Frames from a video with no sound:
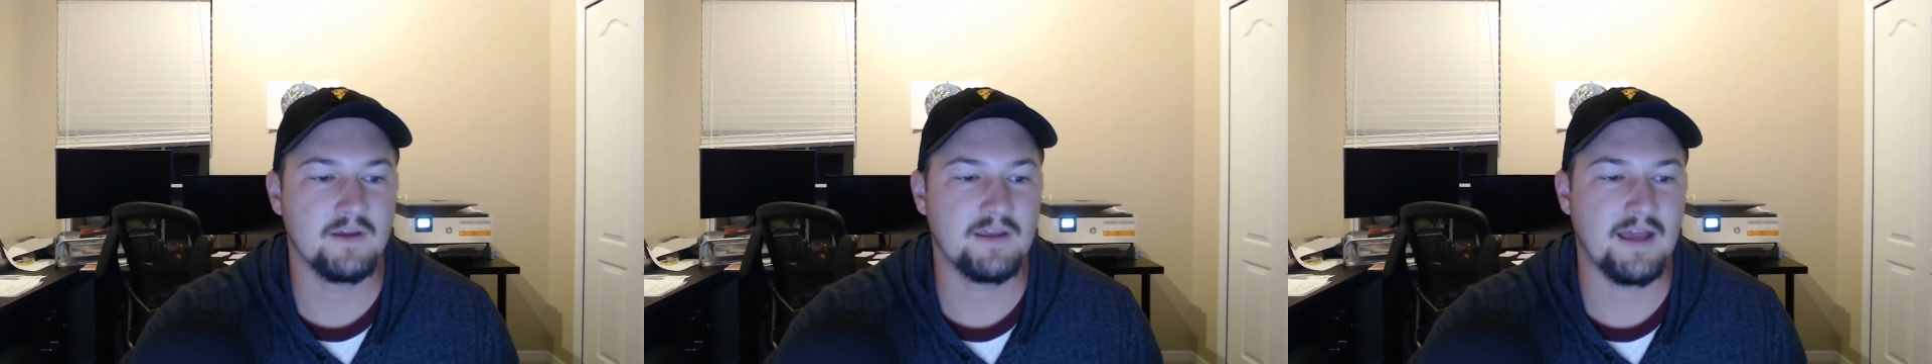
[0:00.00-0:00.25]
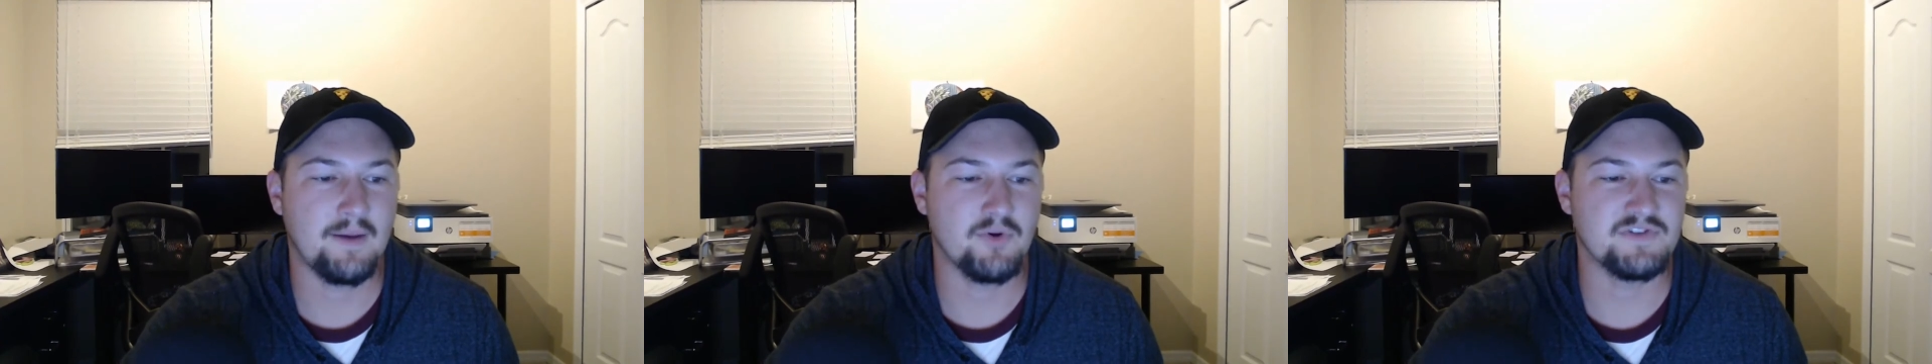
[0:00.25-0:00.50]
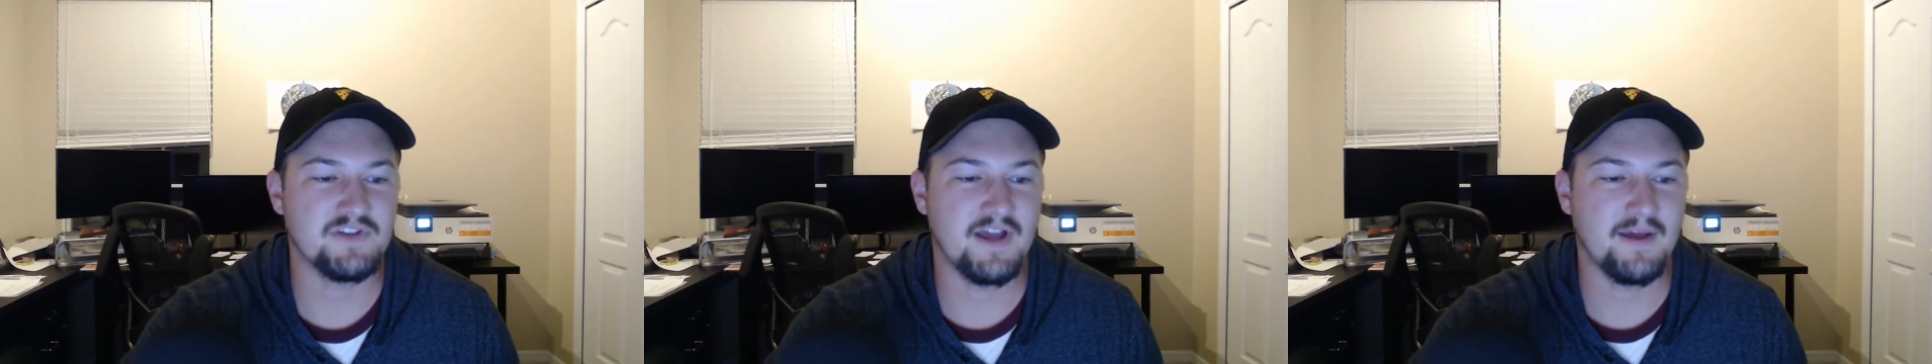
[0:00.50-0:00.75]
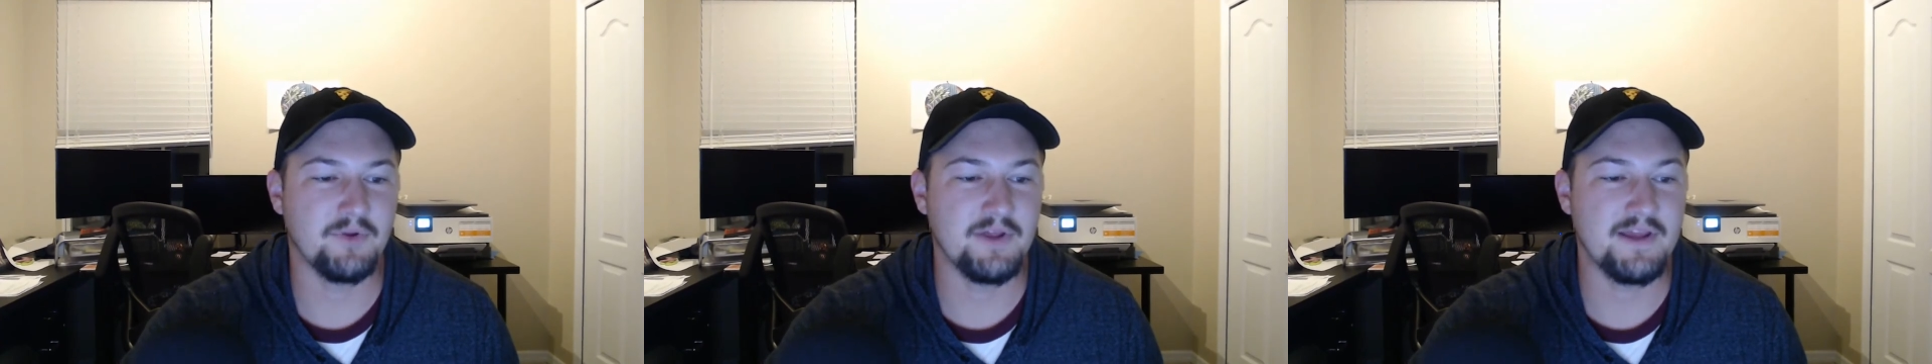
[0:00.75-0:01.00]
Cowboys
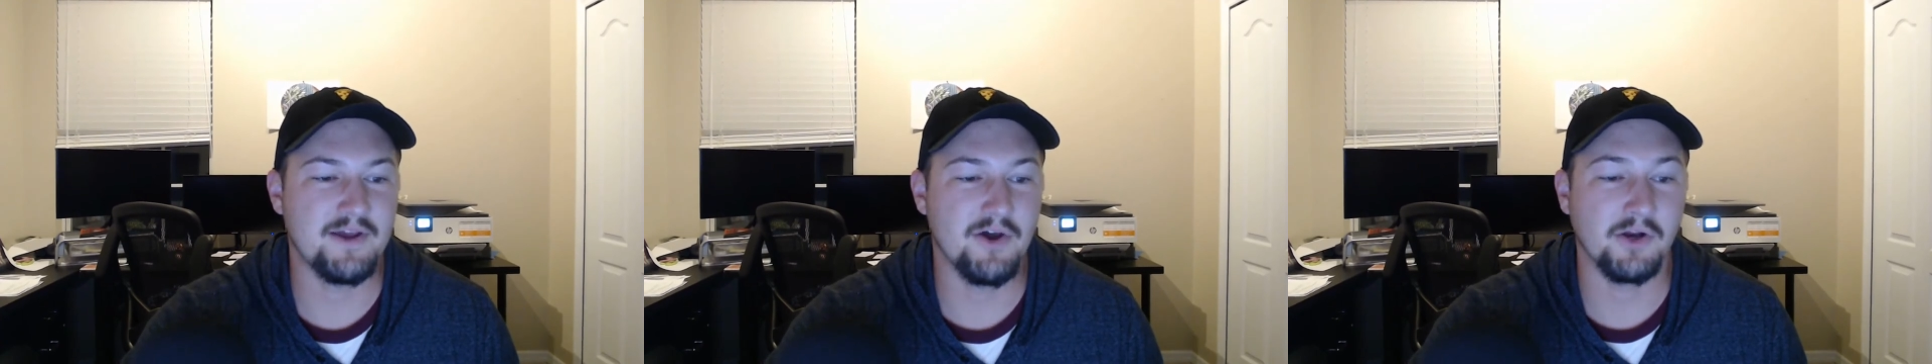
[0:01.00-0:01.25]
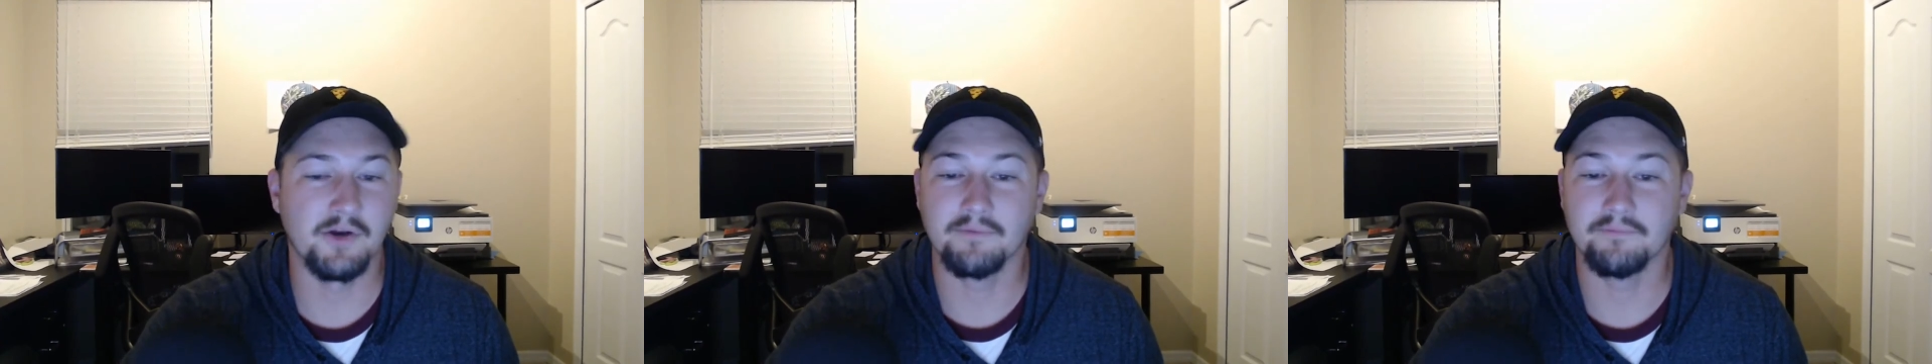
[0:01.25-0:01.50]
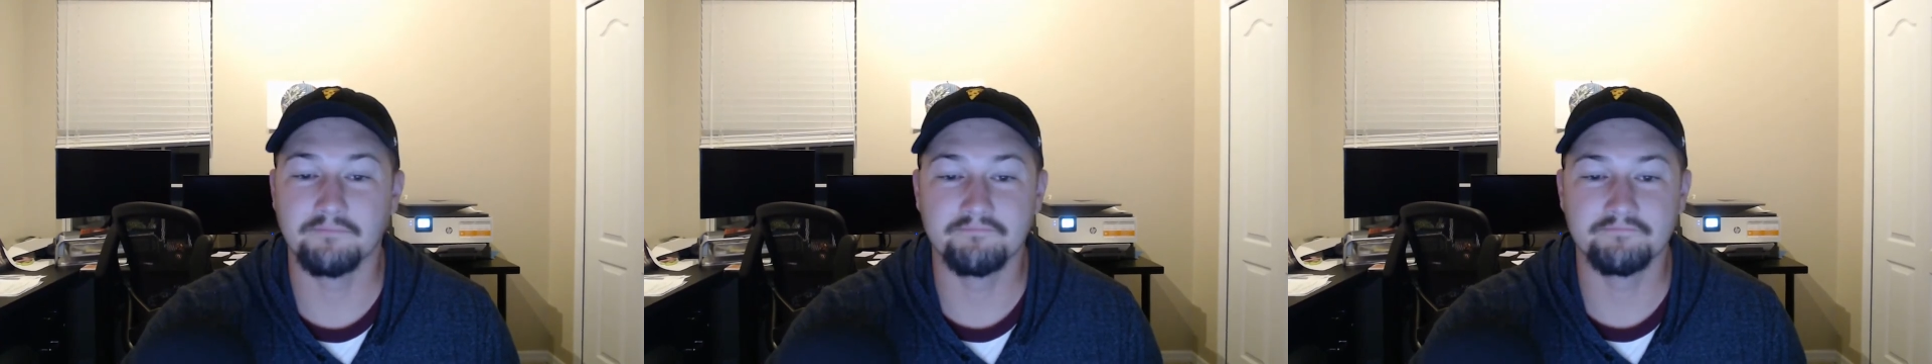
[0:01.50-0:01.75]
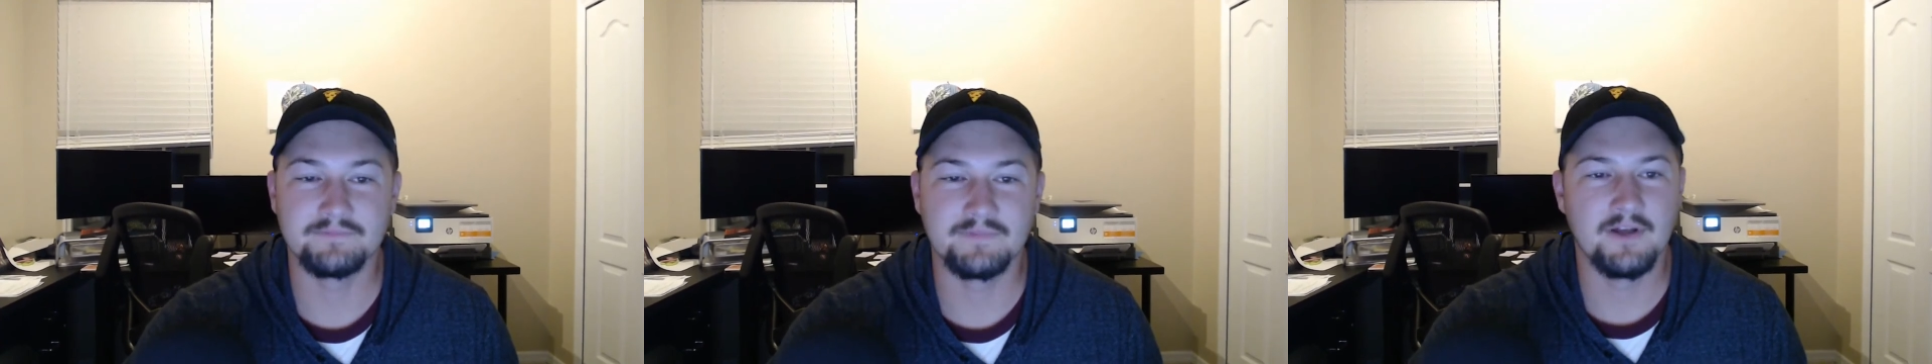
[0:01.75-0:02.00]
sign Malik Hooker.
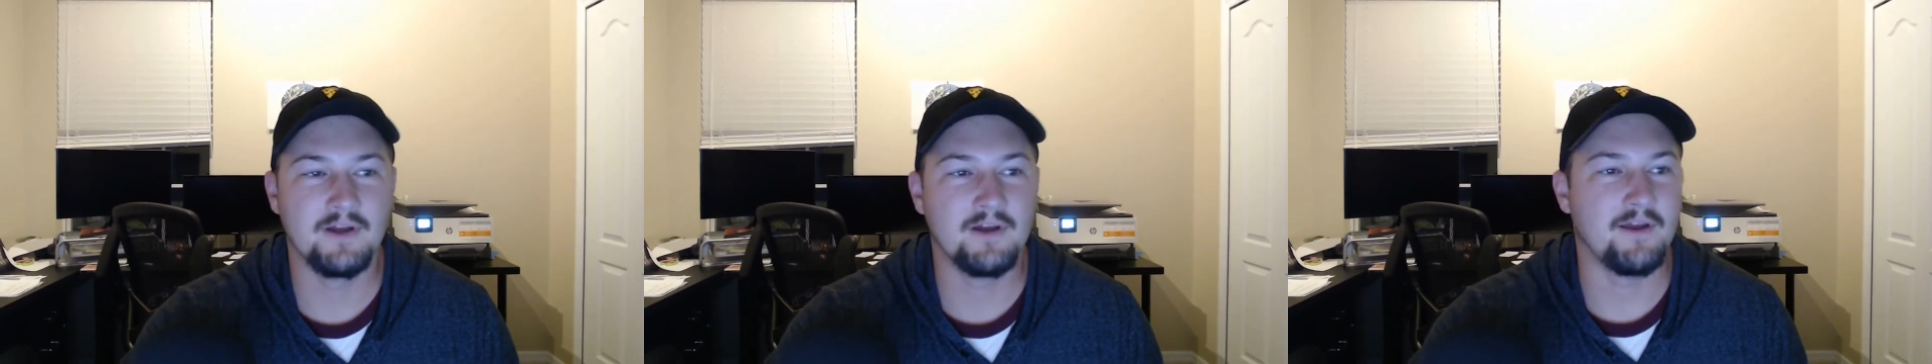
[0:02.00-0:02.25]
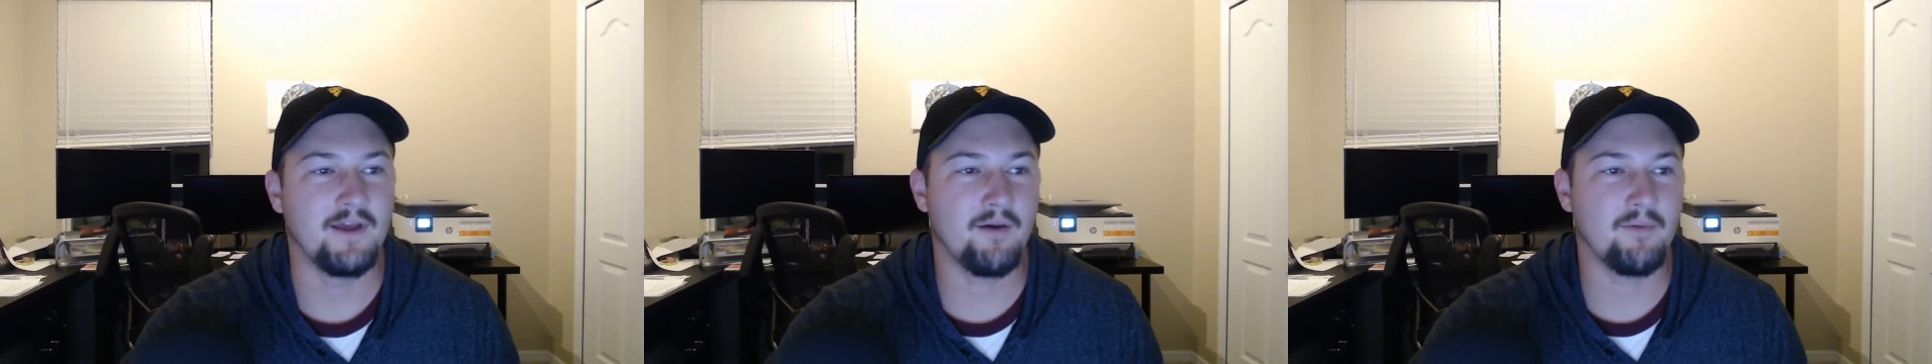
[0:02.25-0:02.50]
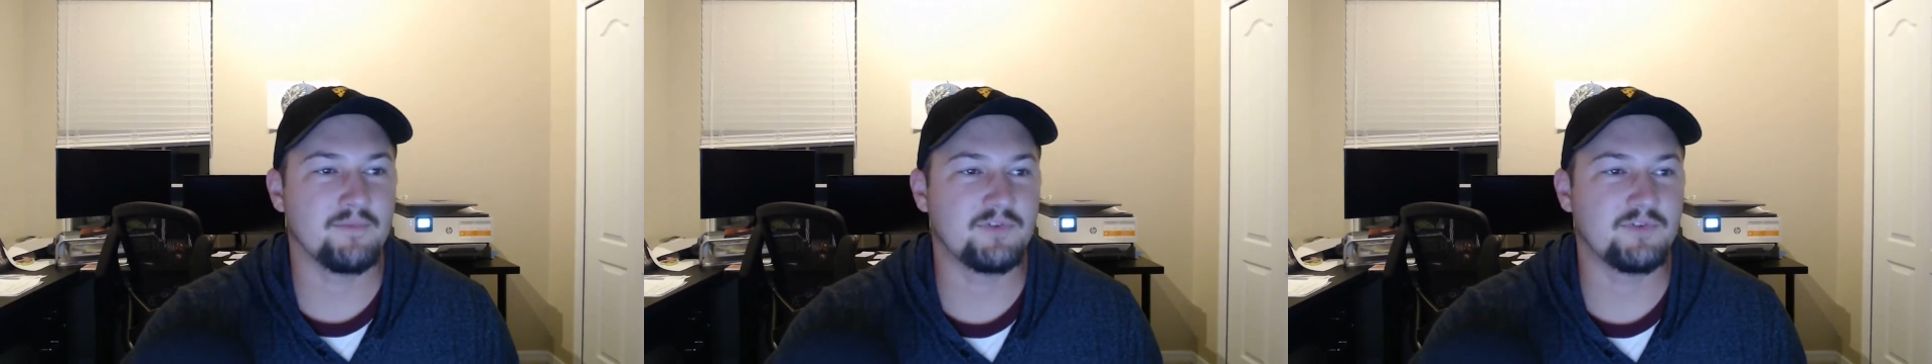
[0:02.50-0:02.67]
Yep.